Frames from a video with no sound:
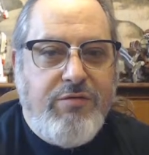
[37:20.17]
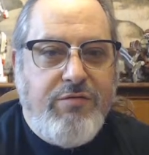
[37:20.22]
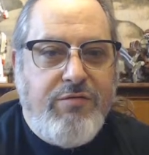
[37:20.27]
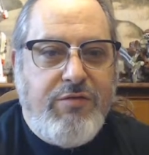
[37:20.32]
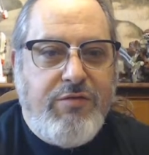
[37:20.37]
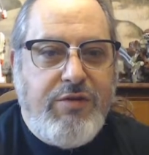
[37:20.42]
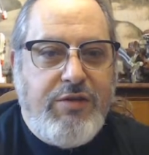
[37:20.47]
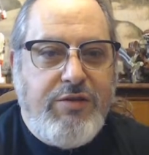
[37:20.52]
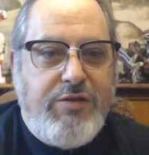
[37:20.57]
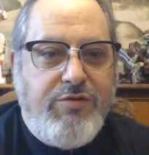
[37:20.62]

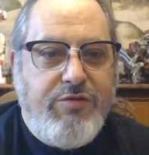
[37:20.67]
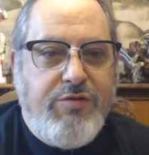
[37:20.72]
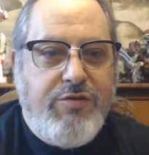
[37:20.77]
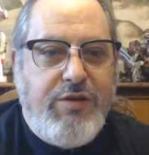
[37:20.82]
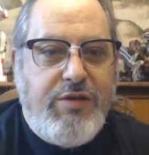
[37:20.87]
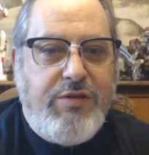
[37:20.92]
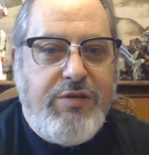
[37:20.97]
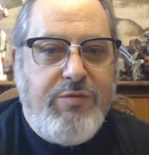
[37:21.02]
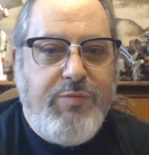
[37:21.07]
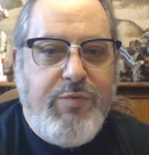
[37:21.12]
as
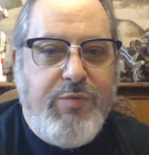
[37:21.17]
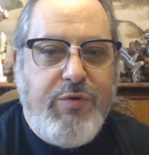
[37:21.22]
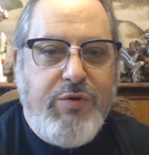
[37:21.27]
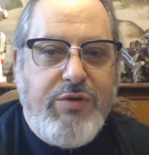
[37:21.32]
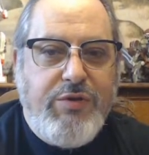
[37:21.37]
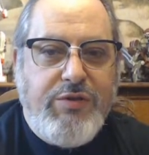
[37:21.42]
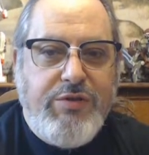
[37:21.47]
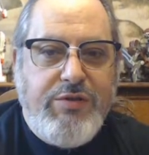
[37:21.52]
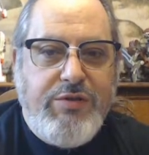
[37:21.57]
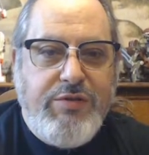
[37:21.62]

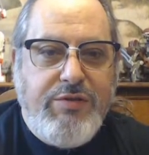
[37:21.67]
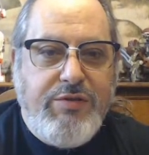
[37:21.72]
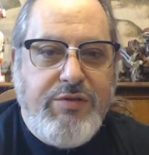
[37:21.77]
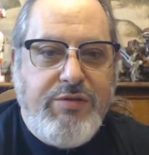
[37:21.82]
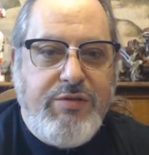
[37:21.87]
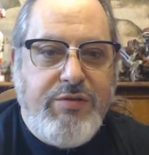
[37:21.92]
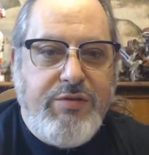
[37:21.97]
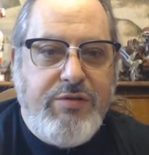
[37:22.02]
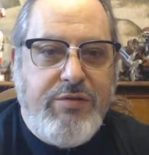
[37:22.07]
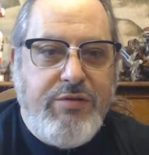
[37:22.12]
transports.
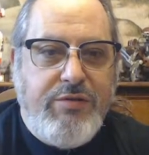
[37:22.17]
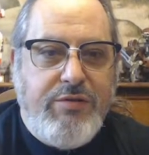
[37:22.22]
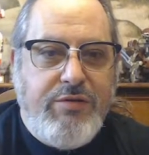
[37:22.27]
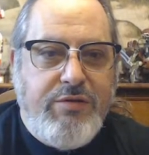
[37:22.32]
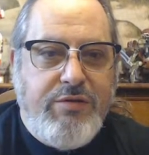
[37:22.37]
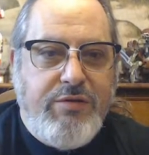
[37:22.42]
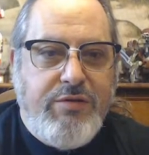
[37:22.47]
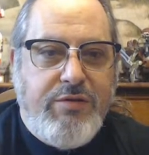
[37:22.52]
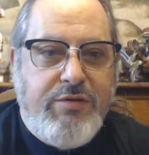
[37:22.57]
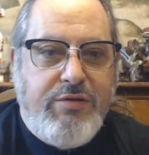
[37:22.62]

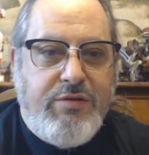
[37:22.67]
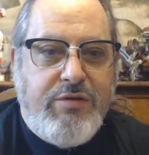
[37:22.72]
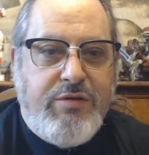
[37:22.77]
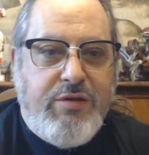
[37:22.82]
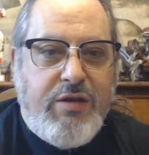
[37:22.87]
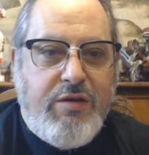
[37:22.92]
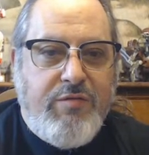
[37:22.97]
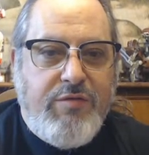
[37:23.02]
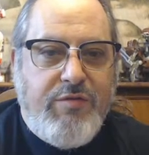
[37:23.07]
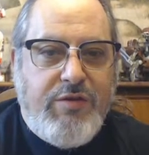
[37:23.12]

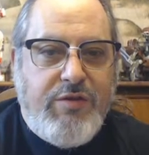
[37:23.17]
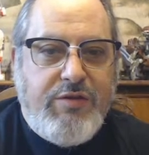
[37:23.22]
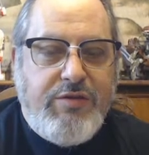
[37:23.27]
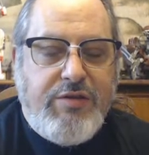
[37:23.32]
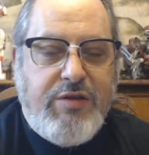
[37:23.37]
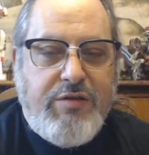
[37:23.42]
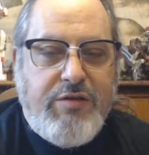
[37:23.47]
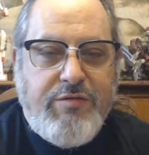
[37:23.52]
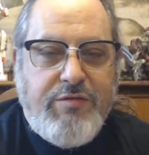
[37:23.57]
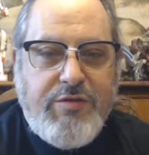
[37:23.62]
Obviously,
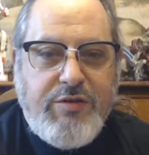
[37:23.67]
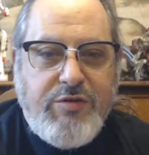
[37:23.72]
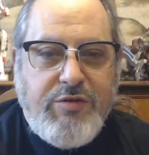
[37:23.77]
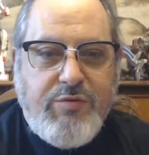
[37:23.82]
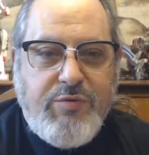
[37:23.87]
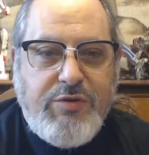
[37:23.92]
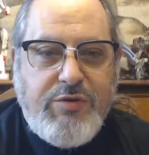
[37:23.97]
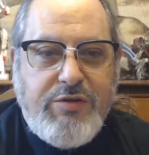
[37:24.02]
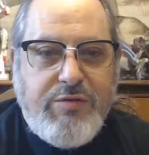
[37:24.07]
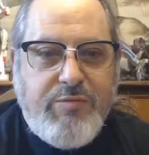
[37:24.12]
I'll have to
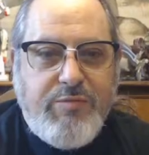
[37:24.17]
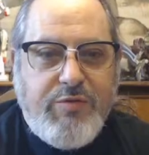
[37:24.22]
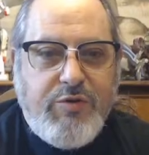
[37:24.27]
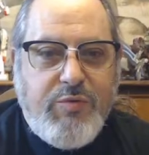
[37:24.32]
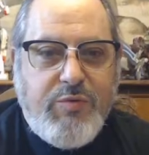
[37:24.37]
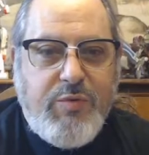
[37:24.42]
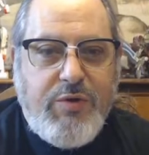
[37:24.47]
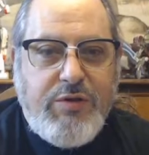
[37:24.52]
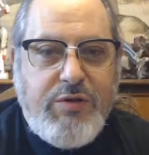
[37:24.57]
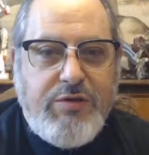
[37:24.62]
switch some
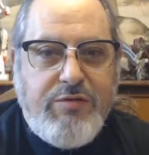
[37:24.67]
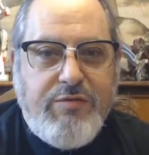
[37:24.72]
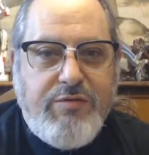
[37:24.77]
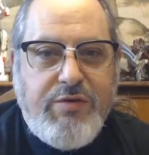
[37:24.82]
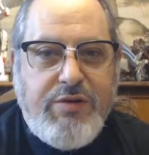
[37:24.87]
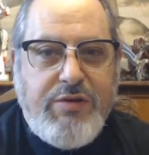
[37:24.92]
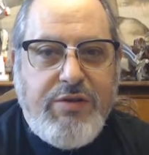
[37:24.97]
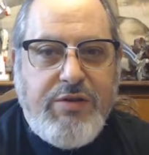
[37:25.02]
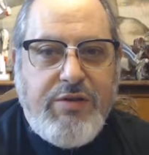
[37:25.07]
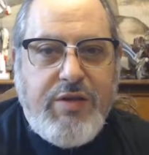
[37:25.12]
squads
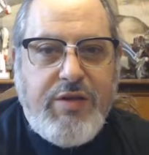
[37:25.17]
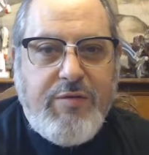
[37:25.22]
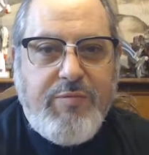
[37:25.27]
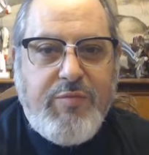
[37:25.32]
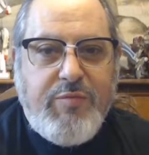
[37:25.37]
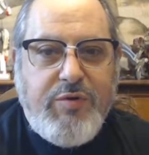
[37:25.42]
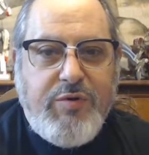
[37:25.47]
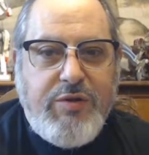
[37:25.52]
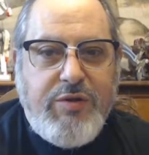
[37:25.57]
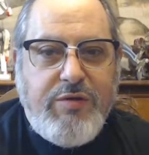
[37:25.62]
around at that
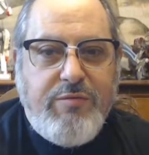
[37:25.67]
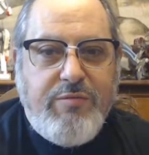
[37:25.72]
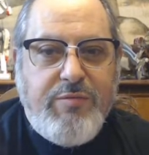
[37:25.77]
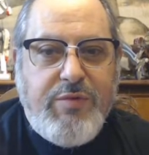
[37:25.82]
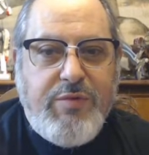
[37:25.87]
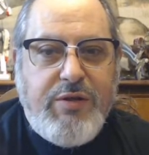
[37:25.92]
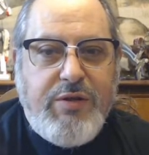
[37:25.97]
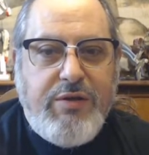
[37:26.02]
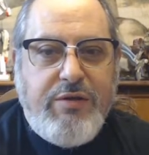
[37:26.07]
point, but